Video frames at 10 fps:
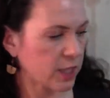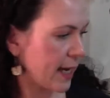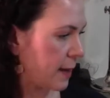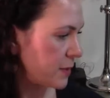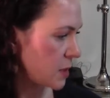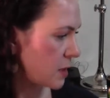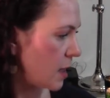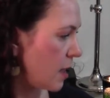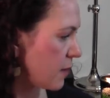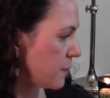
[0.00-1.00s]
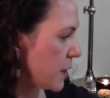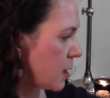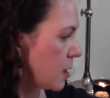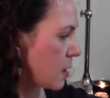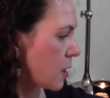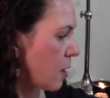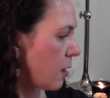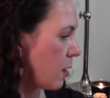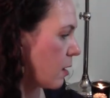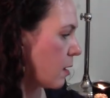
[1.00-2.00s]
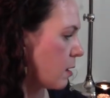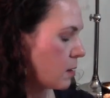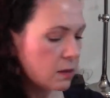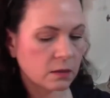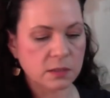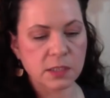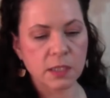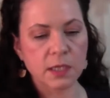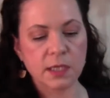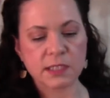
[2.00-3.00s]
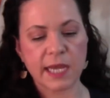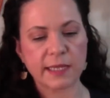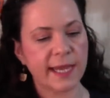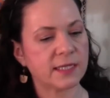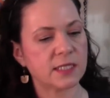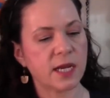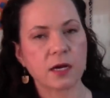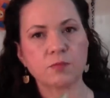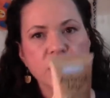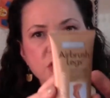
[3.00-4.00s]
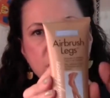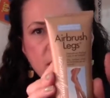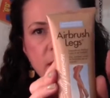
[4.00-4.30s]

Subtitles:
which I happen to love called Sally Hansen Airbrush